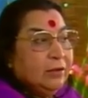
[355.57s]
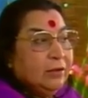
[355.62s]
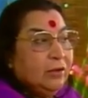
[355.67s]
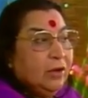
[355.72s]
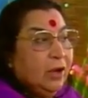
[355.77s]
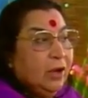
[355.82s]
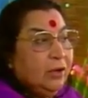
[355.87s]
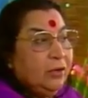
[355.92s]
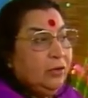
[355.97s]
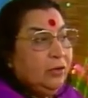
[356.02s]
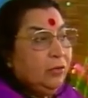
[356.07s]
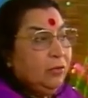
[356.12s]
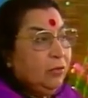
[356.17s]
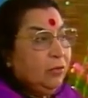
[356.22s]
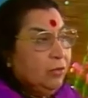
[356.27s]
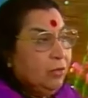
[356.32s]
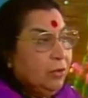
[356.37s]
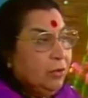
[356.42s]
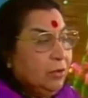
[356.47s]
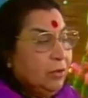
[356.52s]
Not to,
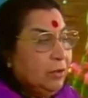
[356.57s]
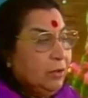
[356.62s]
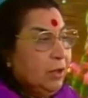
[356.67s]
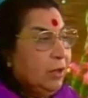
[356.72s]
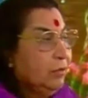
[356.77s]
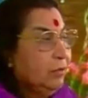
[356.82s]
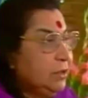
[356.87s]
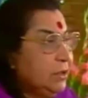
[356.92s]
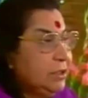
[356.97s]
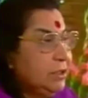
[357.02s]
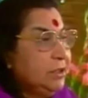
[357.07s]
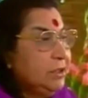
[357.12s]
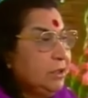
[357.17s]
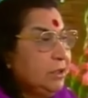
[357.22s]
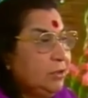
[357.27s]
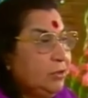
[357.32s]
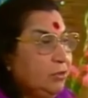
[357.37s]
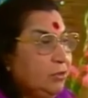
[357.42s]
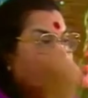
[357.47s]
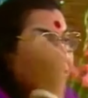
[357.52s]
now this is
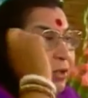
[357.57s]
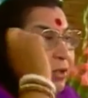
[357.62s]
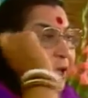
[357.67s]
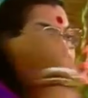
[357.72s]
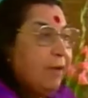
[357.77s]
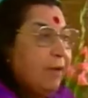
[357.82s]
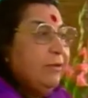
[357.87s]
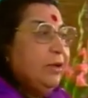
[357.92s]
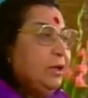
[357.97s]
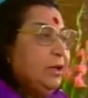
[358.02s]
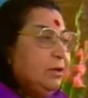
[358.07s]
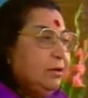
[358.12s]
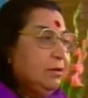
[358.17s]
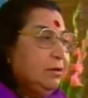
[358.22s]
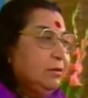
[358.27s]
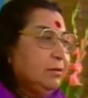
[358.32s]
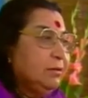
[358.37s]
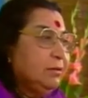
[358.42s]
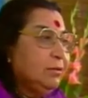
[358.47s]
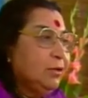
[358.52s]
the truth, have it.
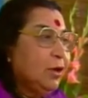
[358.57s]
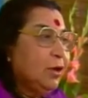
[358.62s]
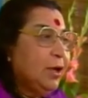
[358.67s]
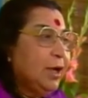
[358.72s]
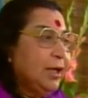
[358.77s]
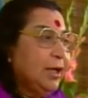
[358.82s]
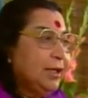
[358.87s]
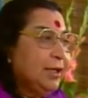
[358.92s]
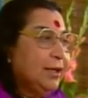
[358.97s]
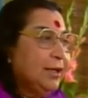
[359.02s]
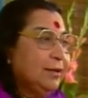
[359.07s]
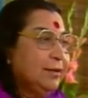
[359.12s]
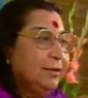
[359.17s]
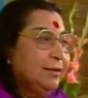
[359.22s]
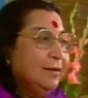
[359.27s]
Not like that.